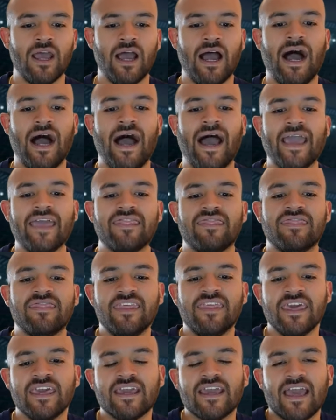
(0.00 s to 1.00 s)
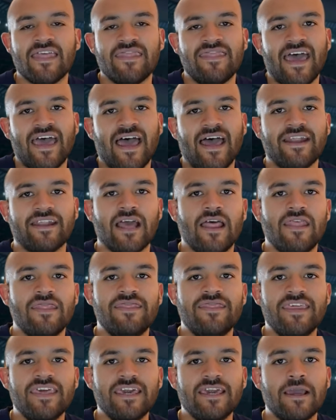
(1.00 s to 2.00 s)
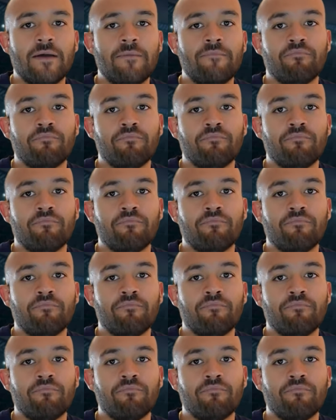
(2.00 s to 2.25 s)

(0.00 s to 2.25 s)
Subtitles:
I think that the